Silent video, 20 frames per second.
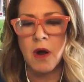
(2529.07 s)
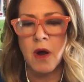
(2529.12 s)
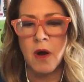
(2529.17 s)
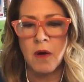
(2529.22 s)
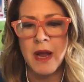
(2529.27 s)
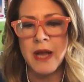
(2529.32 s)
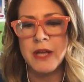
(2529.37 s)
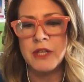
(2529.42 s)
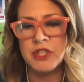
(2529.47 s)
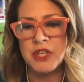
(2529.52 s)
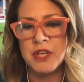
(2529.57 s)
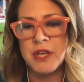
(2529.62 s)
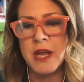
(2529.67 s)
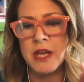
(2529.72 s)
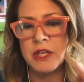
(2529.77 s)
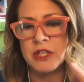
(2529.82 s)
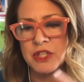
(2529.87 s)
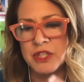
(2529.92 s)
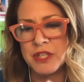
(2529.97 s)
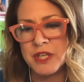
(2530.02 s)
R I G
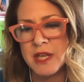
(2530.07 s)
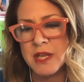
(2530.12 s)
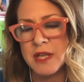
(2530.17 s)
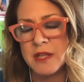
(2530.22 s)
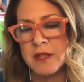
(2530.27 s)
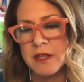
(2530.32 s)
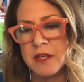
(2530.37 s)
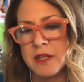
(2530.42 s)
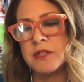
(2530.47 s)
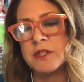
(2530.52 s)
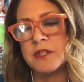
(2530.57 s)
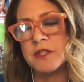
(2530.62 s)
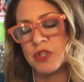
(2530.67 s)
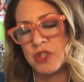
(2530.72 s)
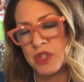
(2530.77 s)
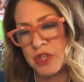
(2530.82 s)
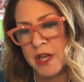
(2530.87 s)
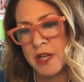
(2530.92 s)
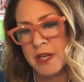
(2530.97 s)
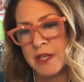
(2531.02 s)
H T this
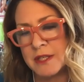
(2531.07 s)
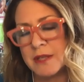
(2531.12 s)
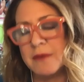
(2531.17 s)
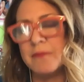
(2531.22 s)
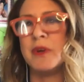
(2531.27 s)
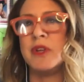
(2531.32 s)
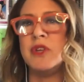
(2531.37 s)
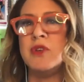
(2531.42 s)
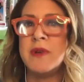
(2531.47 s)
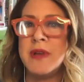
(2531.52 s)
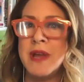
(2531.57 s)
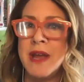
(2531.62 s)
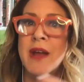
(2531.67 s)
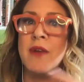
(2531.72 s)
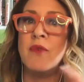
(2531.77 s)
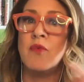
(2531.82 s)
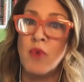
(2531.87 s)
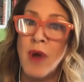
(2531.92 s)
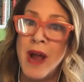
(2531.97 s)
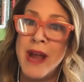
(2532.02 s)
shit, but you
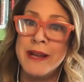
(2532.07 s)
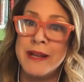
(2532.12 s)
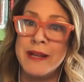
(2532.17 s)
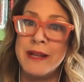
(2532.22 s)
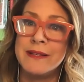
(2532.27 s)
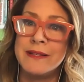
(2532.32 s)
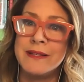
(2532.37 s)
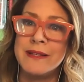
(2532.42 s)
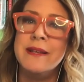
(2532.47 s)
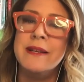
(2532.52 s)
can write it.